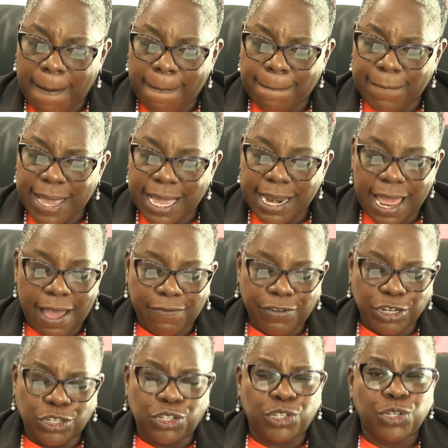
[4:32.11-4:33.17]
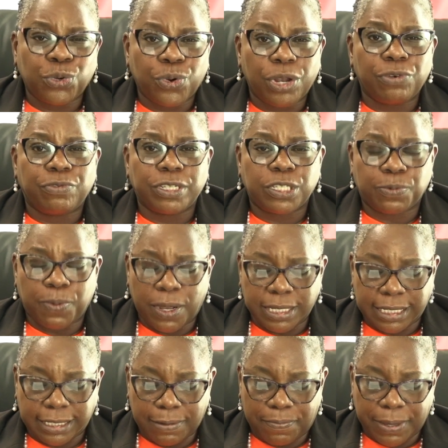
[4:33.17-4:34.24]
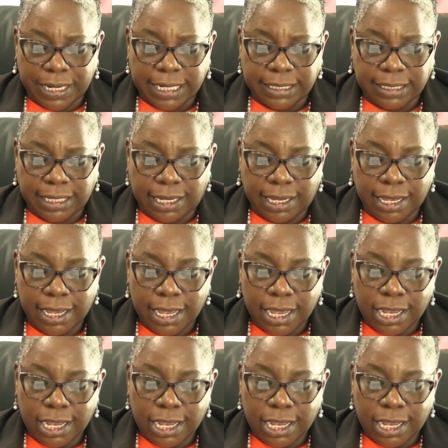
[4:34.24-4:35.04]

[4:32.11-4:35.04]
Men have a dual responsibility